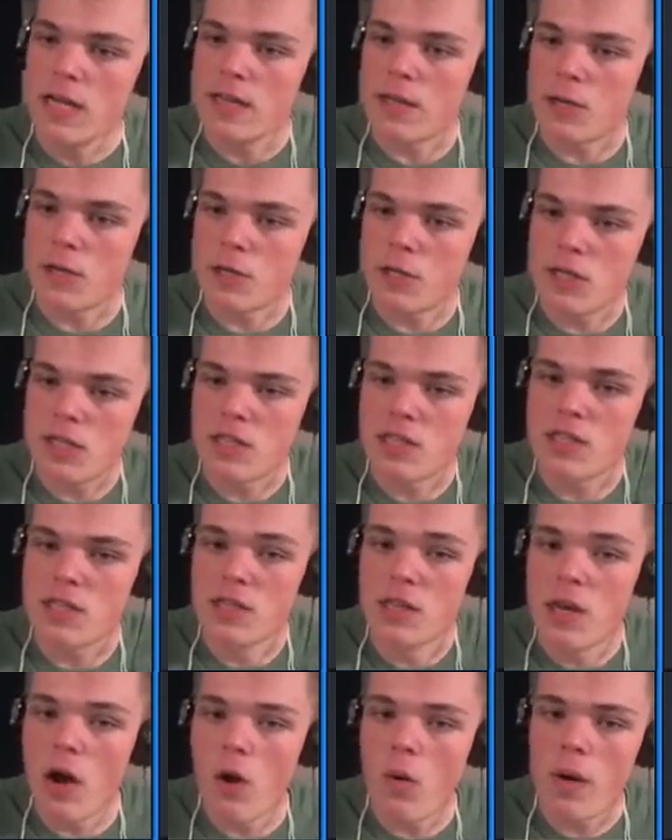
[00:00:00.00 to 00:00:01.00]
There's just
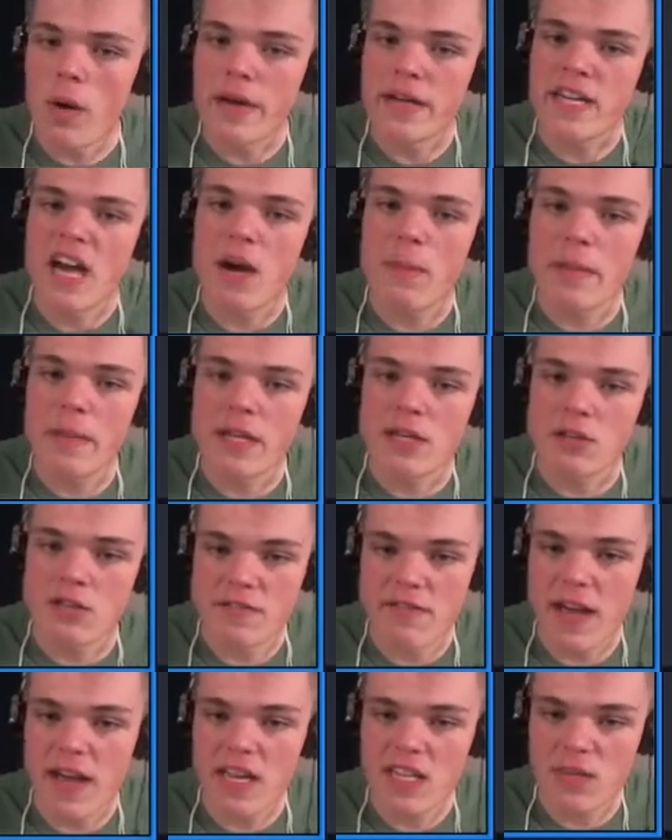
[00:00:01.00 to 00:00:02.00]
no one coming to
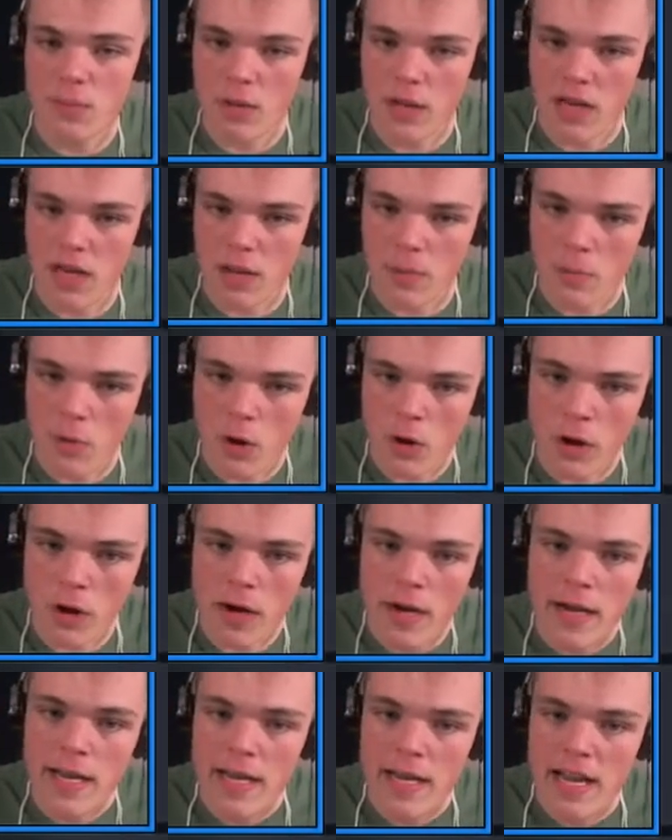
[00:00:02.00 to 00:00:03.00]
Sevastopol anymore.
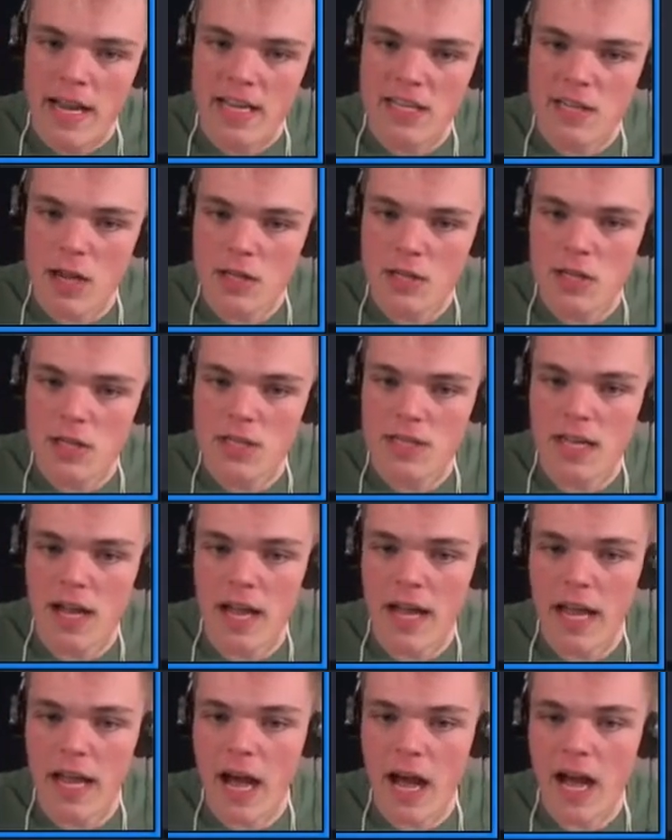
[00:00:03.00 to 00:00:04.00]
It's not just
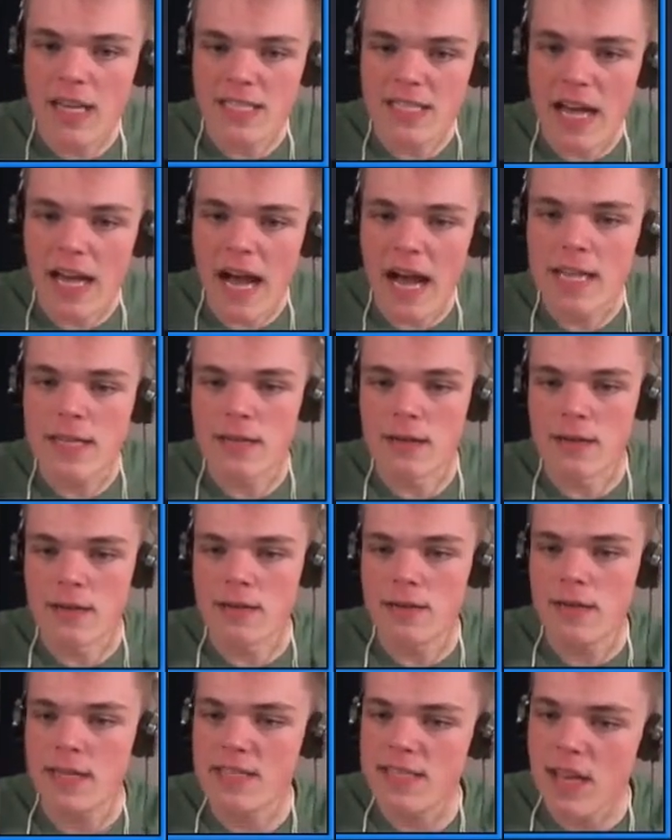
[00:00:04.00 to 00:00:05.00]
us either.
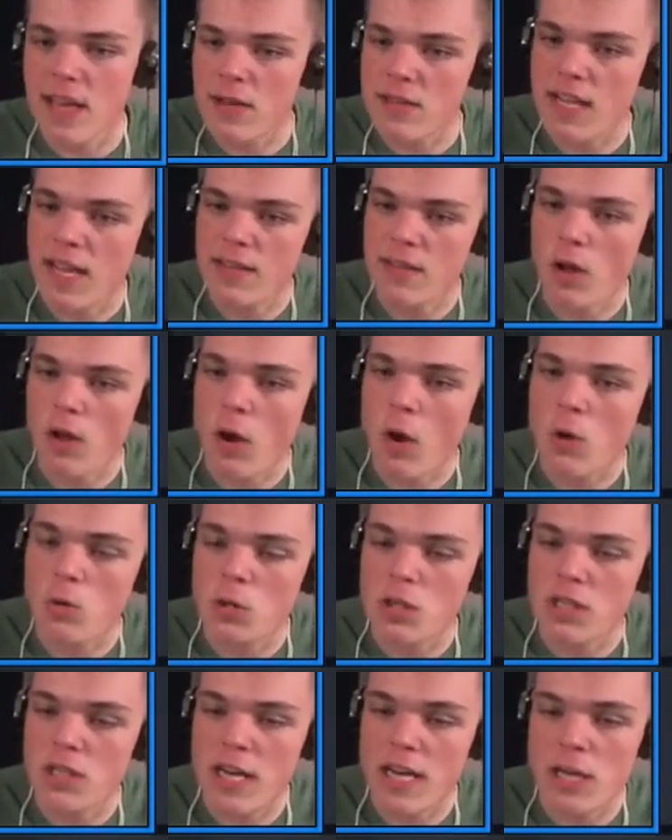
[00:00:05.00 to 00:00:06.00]
It sounds like the whole
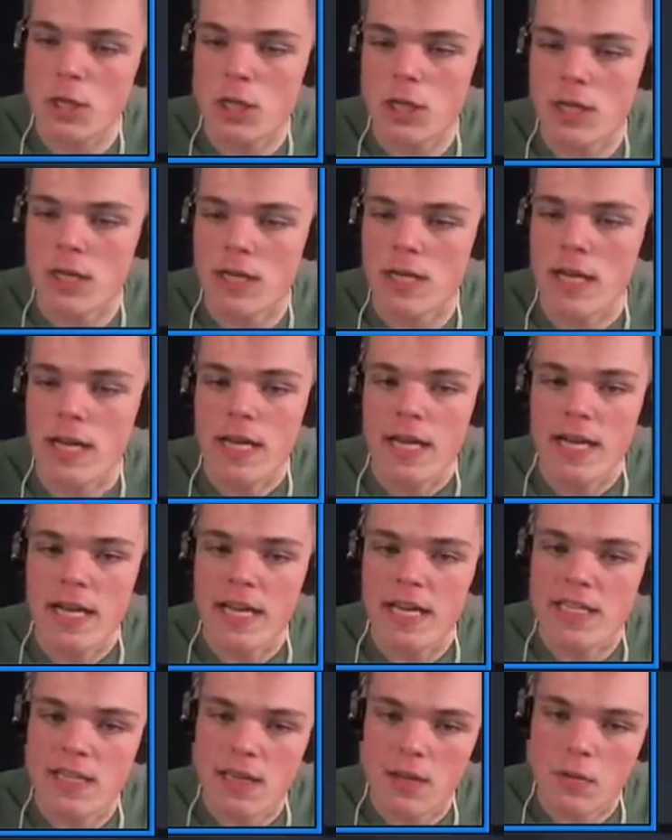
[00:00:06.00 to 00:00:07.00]
station
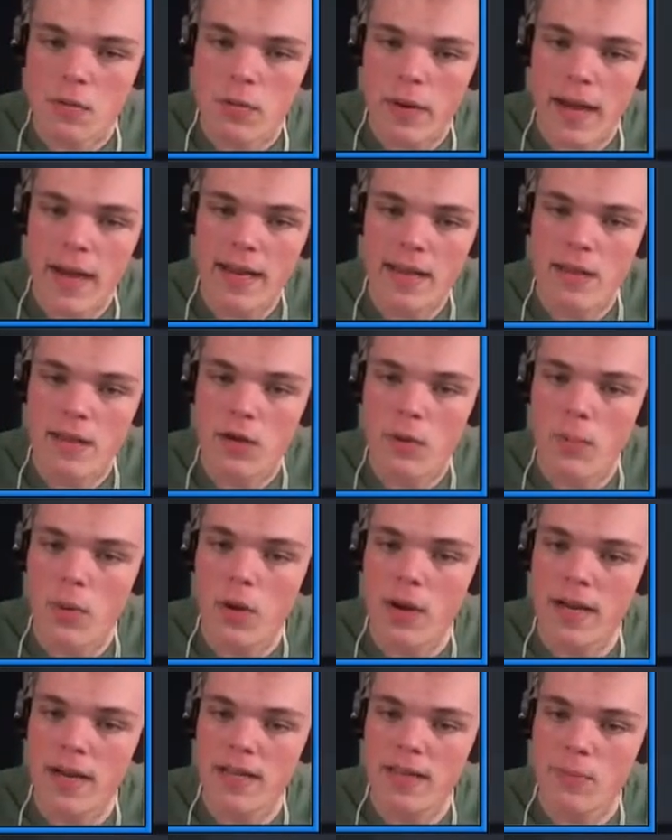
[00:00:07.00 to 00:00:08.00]
is in the red and they're
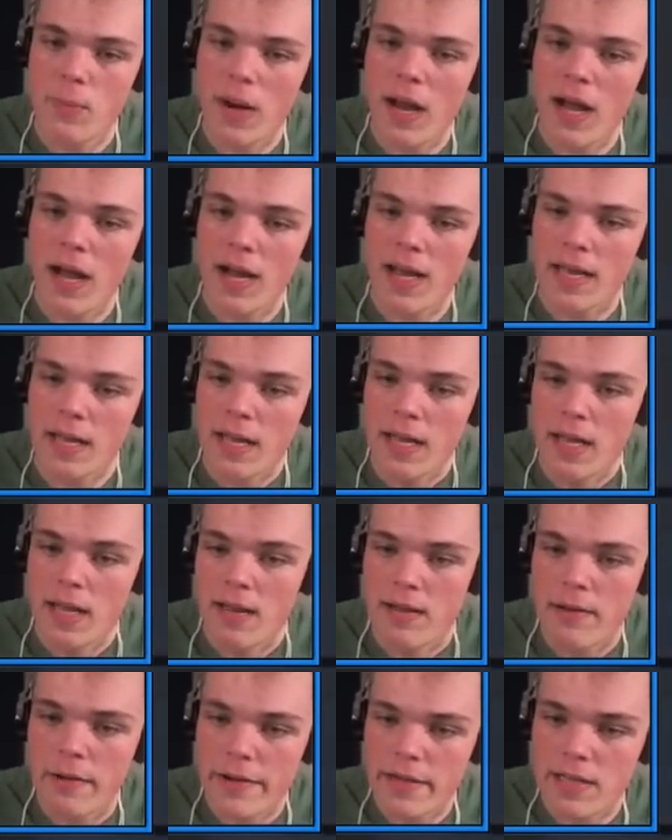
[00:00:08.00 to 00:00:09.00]
pulling the plug,
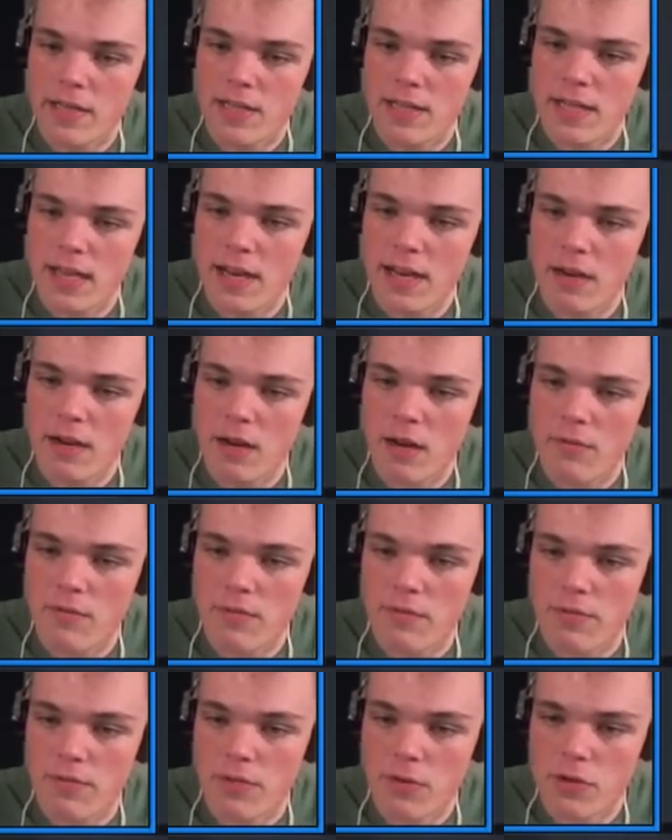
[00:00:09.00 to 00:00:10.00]
going to sell it off
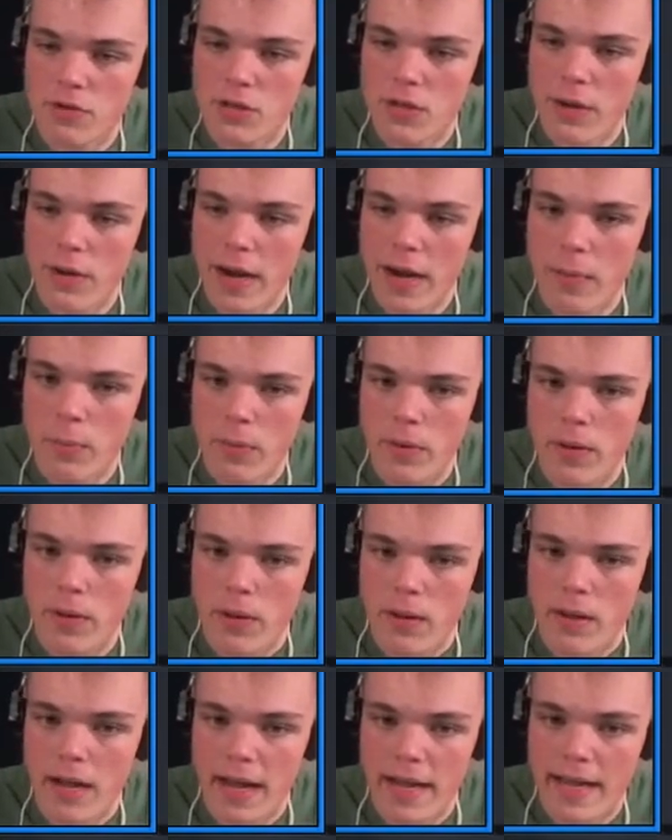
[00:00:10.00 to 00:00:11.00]
for scrap,
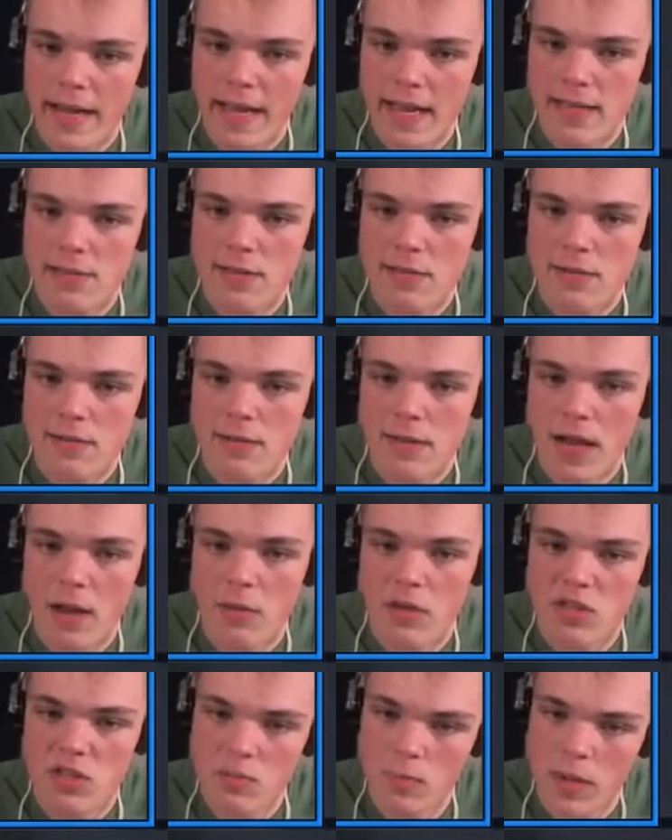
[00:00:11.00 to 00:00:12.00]
I guess. I
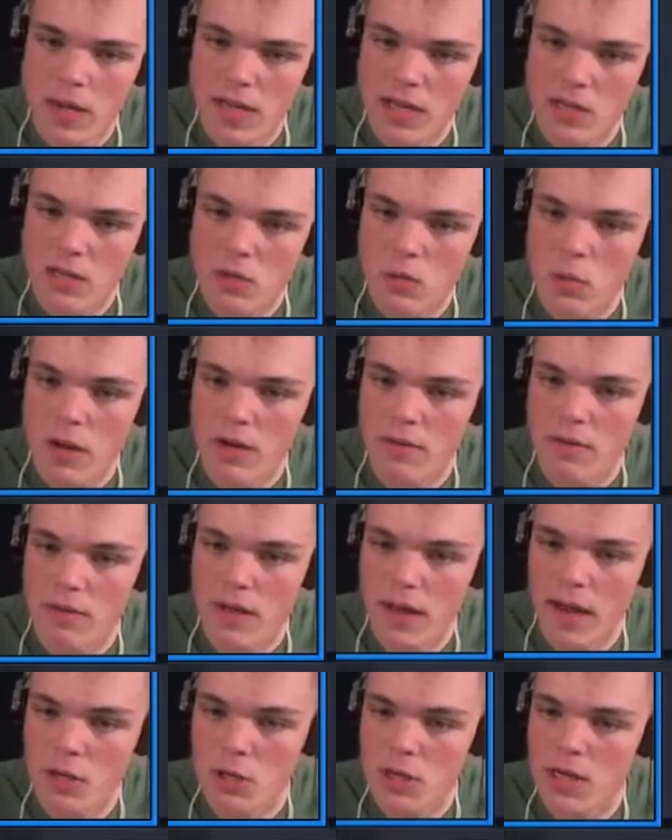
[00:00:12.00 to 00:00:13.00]
was speaking to one of
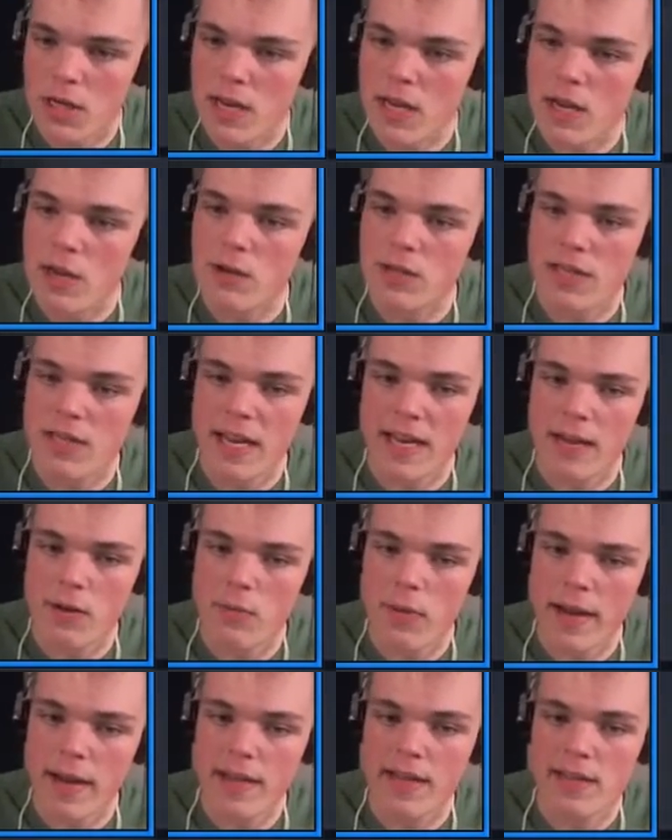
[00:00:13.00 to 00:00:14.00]
the engineers and he
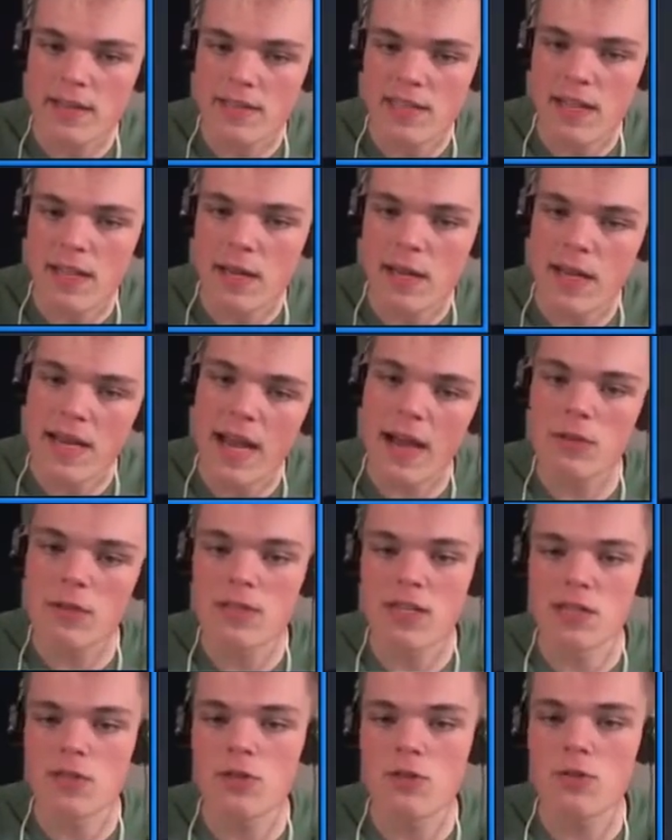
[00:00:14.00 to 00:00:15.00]
reckons they'll
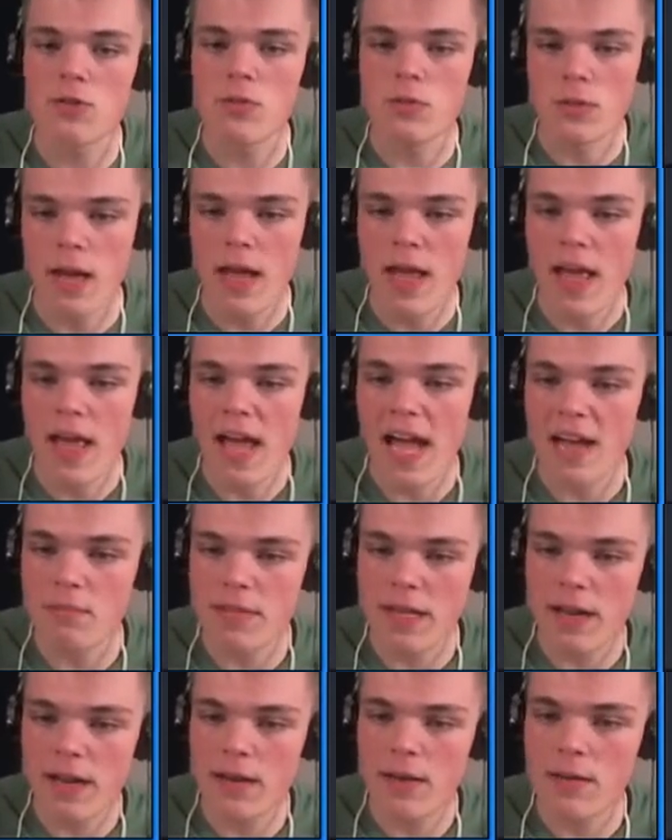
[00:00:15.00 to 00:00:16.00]
announce it soon. I'm
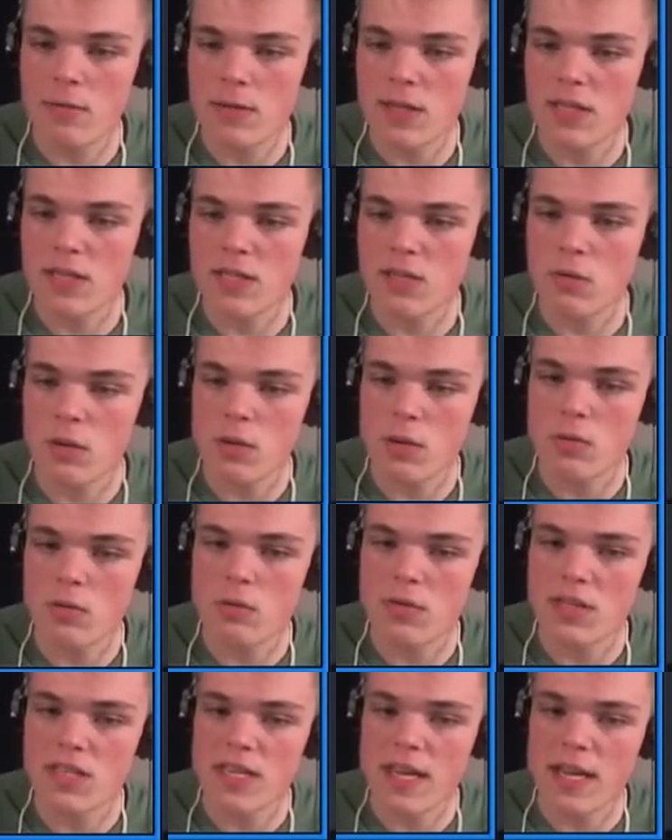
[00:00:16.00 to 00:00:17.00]
telling you this so you
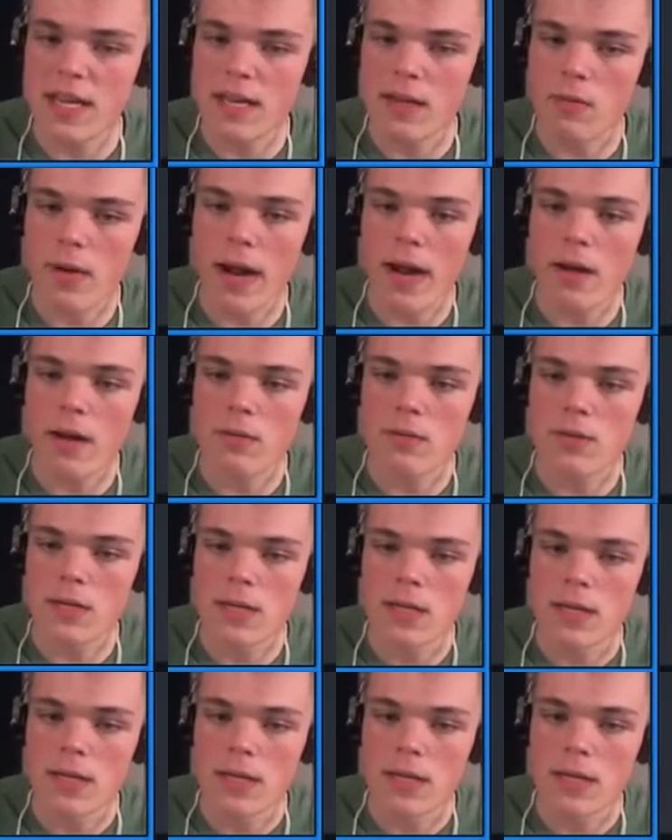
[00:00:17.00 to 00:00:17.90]
don't stick around